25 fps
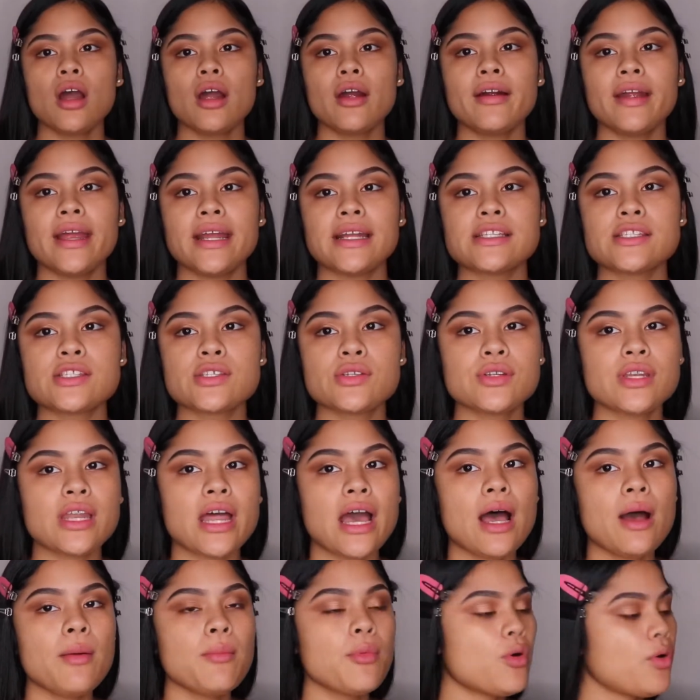Alright, so
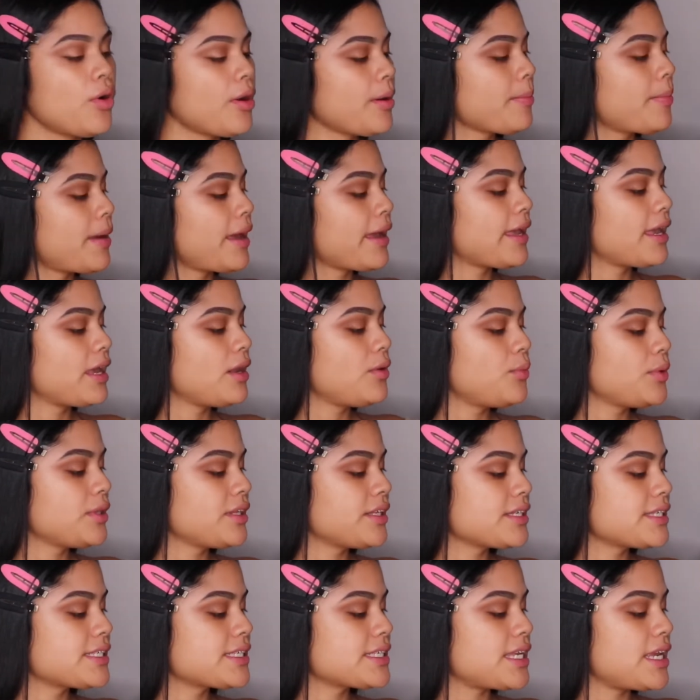now I'm going back in
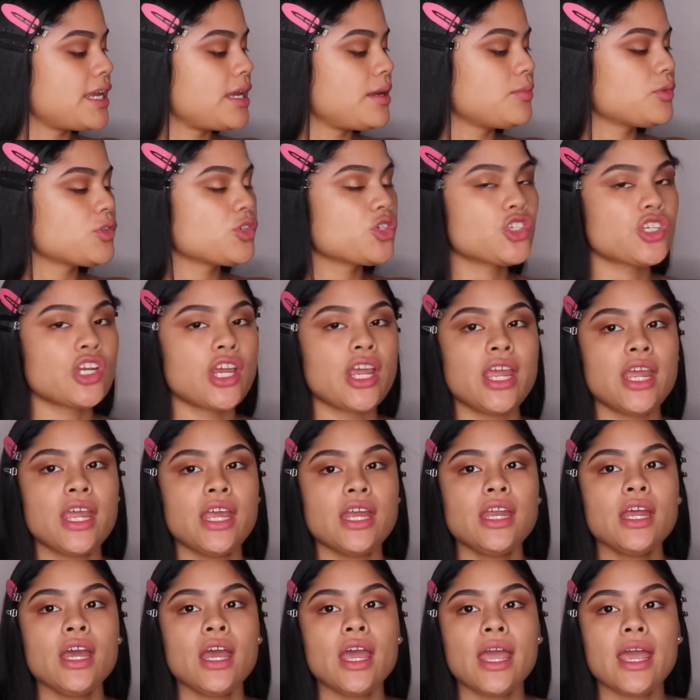with the same
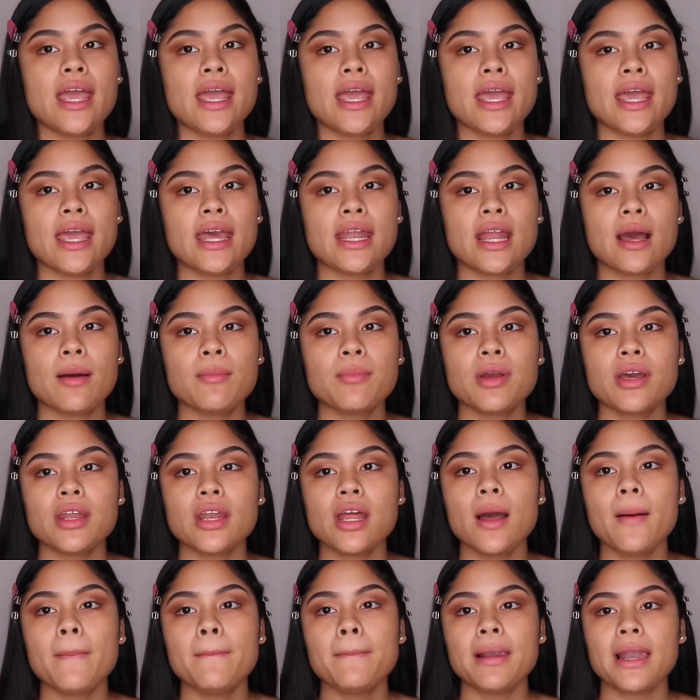shade and I'm
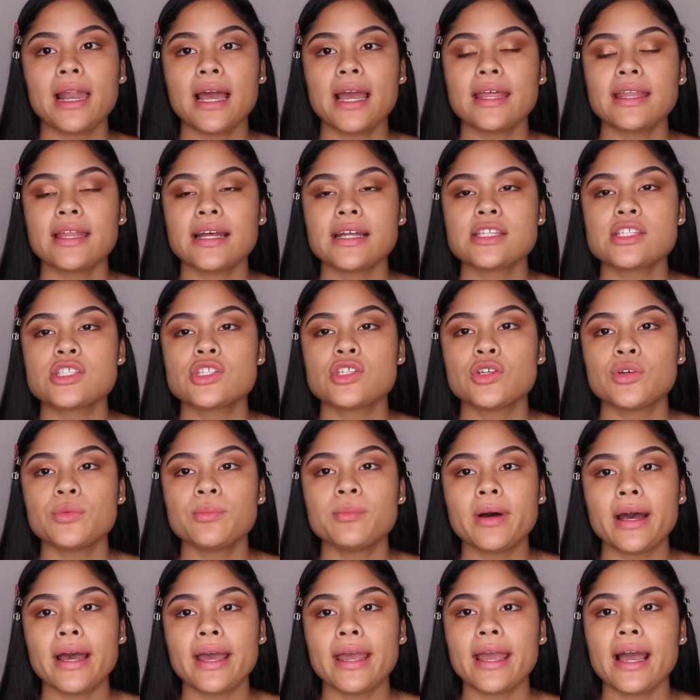gonna apply that to
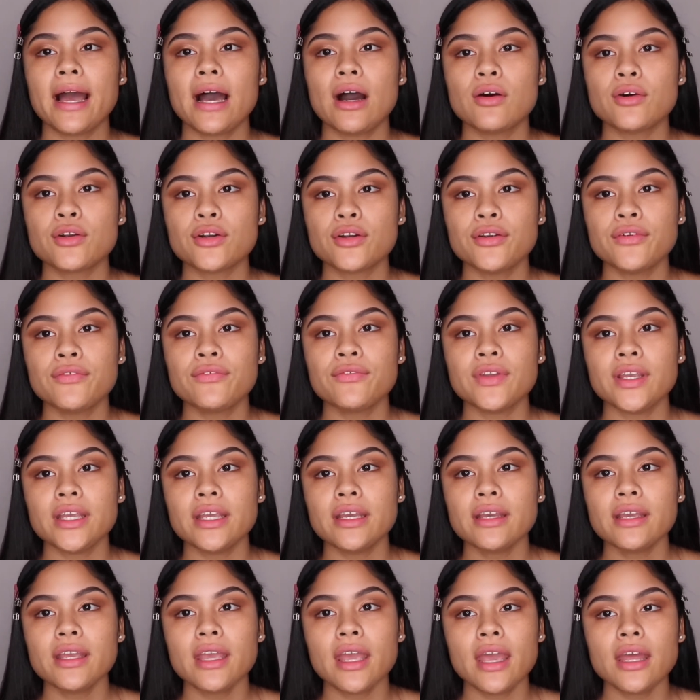my outer
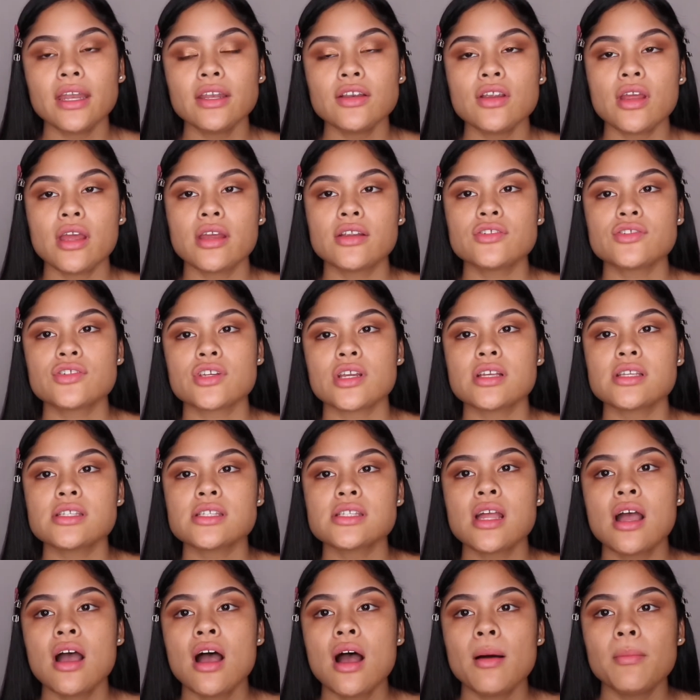V again and
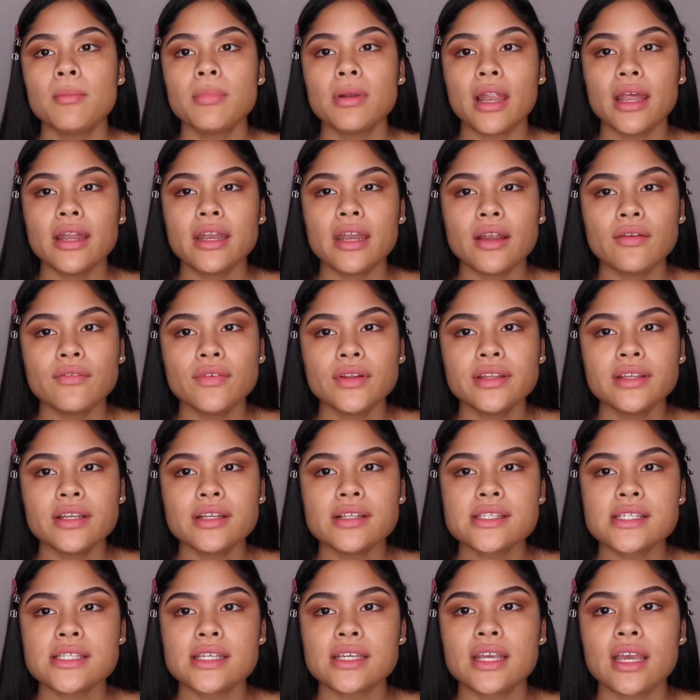just blend
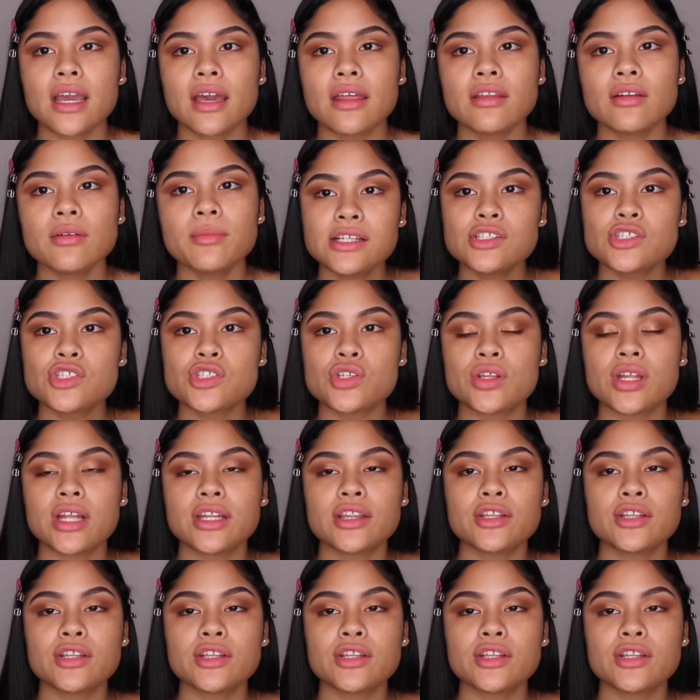everything together so that